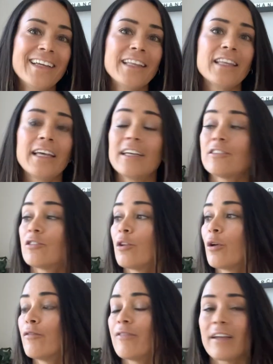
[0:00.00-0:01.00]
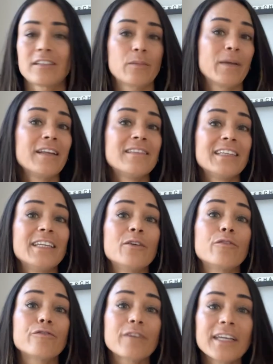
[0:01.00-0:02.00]
There's no flexibility
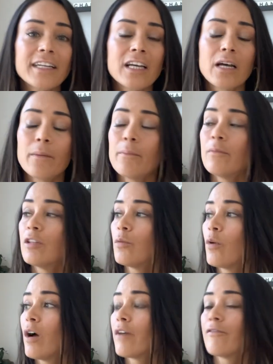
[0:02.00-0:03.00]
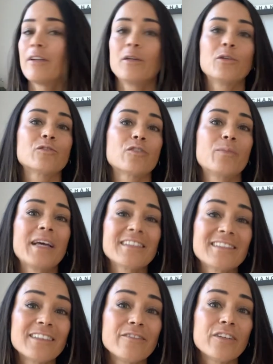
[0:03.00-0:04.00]
or freedom, the work feels
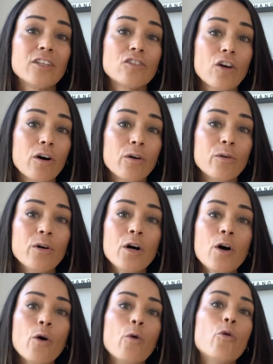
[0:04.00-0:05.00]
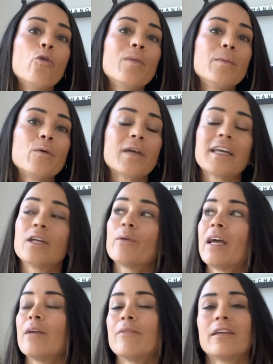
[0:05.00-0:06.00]
repetitive and dull, or people get
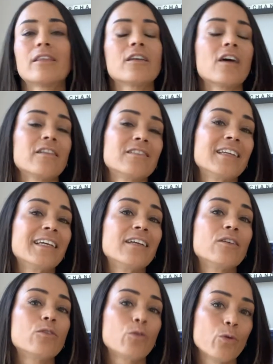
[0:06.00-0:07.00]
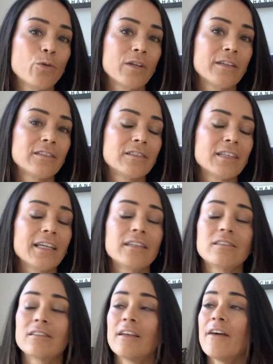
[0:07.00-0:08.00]
away with cutting corners.
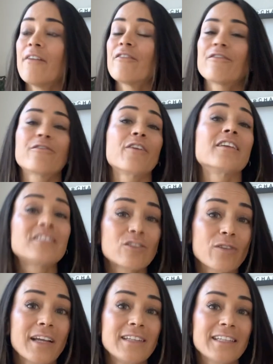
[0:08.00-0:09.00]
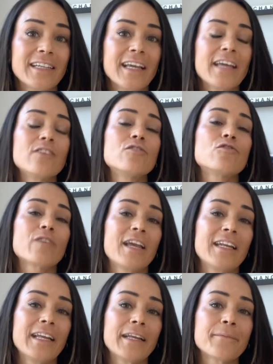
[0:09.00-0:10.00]
It's frustrating and
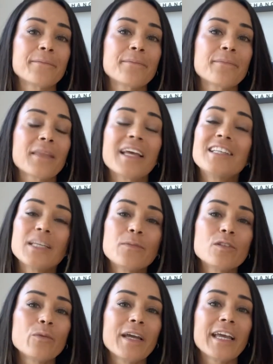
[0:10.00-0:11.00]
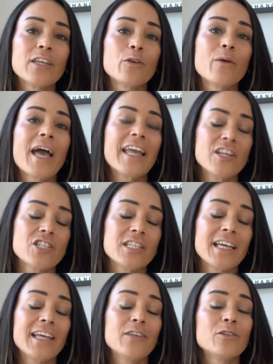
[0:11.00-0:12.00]
draining. It chips away at your
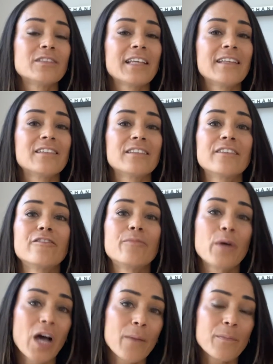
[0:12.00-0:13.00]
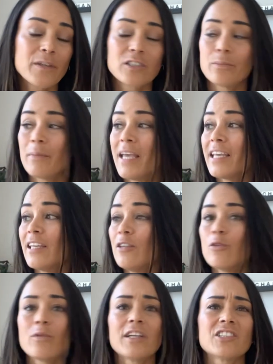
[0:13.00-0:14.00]
energy and your sense of purpose, making
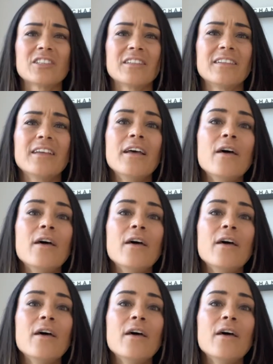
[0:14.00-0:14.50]
you question